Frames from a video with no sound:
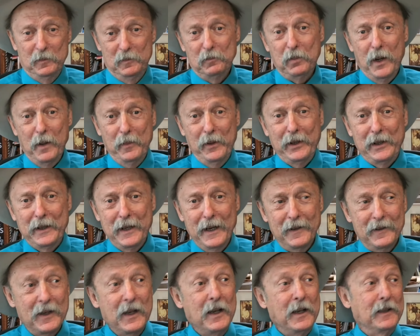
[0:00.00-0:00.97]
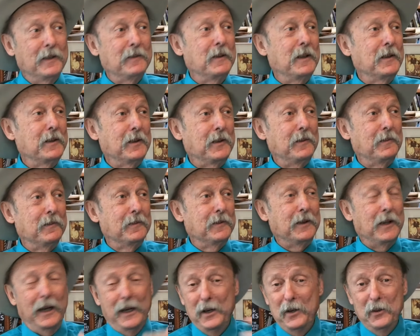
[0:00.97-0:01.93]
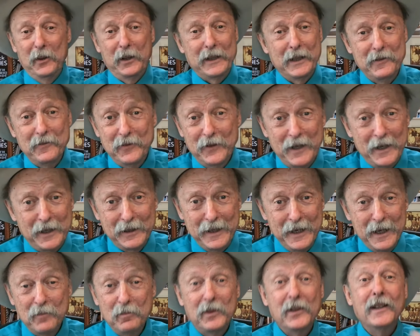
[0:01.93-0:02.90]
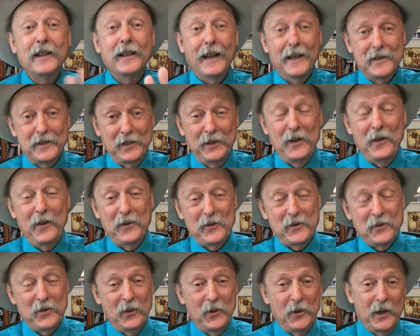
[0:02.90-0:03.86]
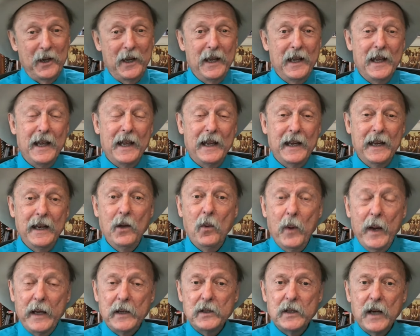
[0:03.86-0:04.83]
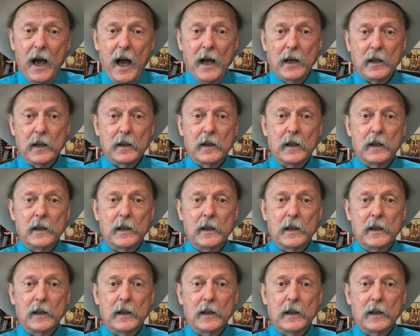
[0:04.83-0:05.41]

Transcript: Probably got into a gunfight again, but that's another story. Anyway, Bat